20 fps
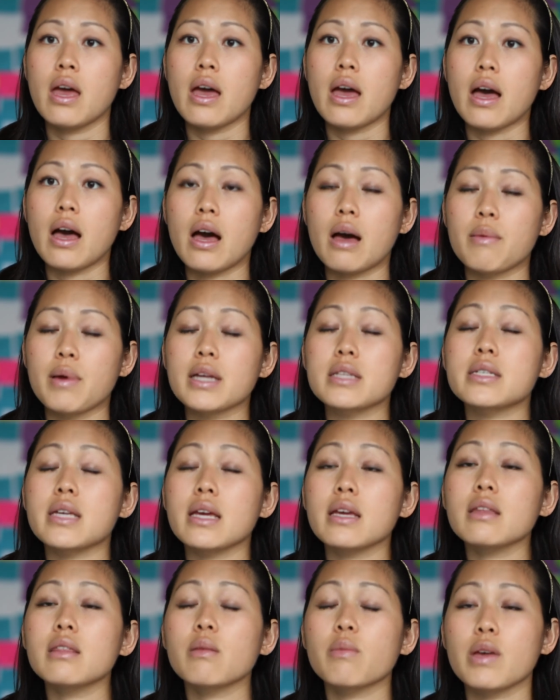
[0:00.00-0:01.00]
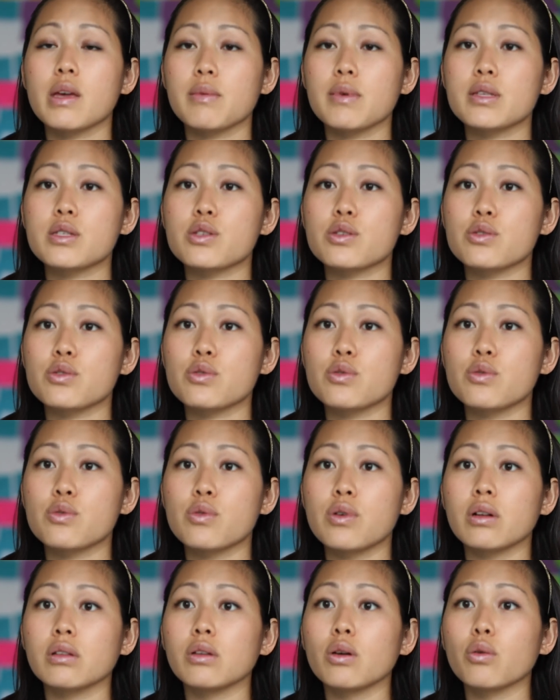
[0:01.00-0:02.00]
had taken the baby to
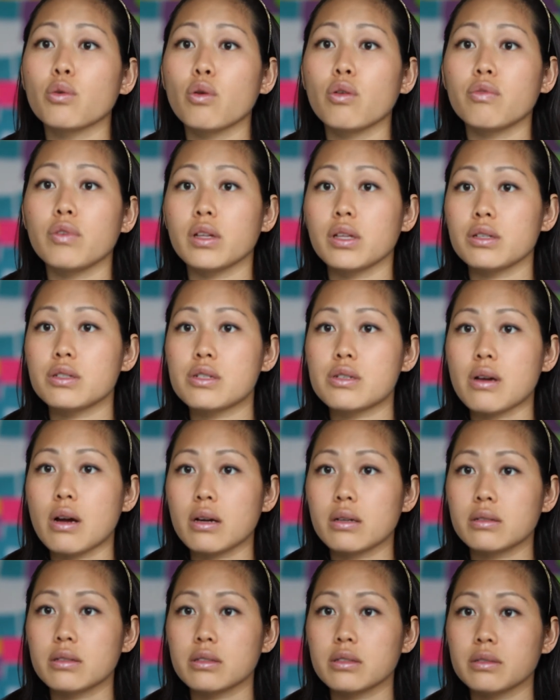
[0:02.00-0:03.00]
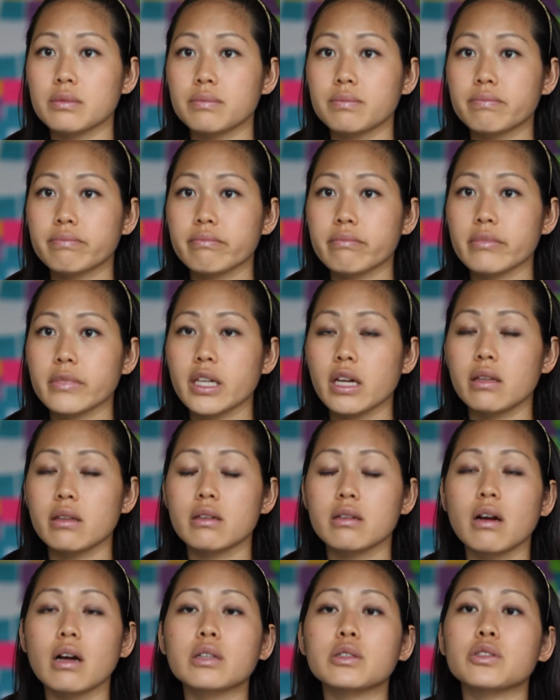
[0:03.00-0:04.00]
a local village doctor, and the
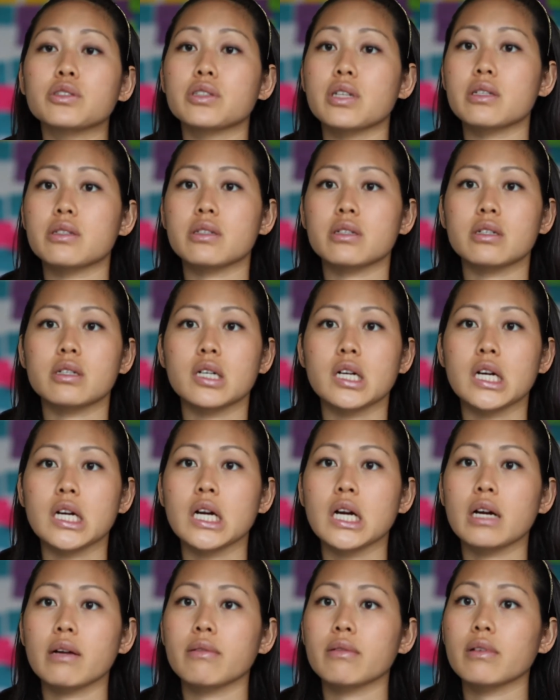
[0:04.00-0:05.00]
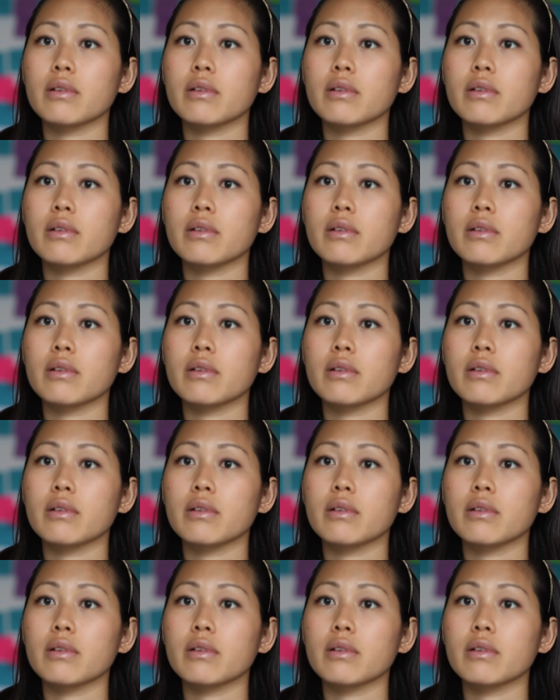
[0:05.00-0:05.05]
doctor said to her,